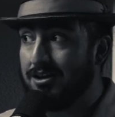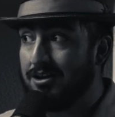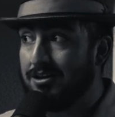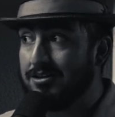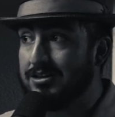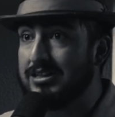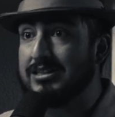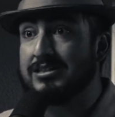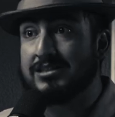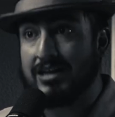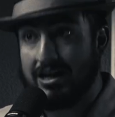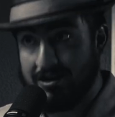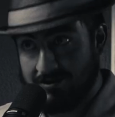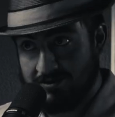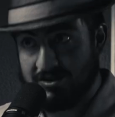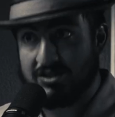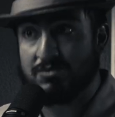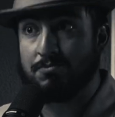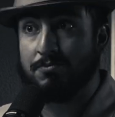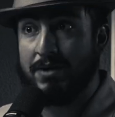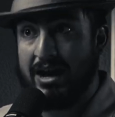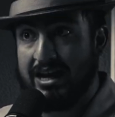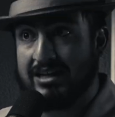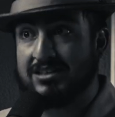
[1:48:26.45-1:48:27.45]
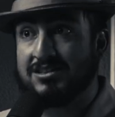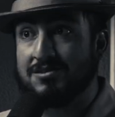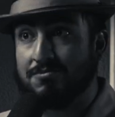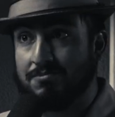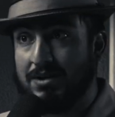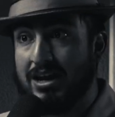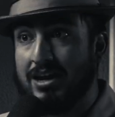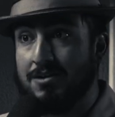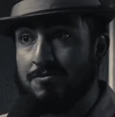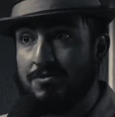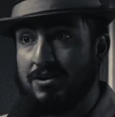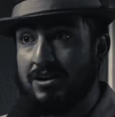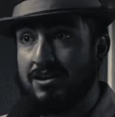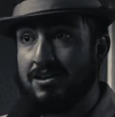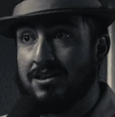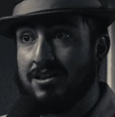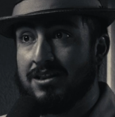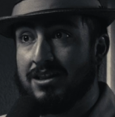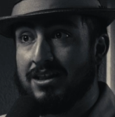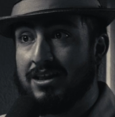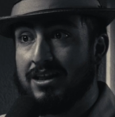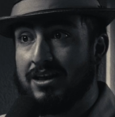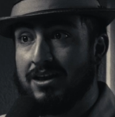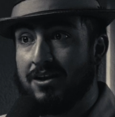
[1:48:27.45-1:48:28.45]
decided to smash the baby
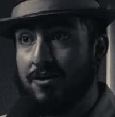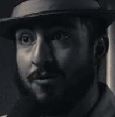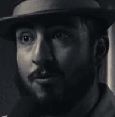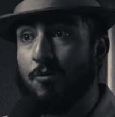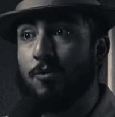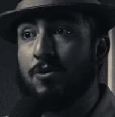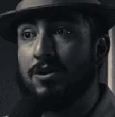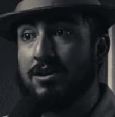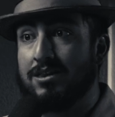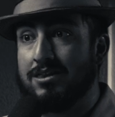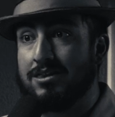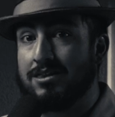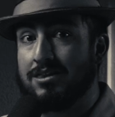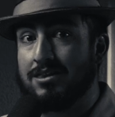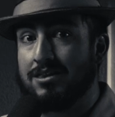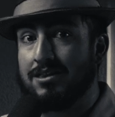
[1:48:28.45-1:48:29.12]
with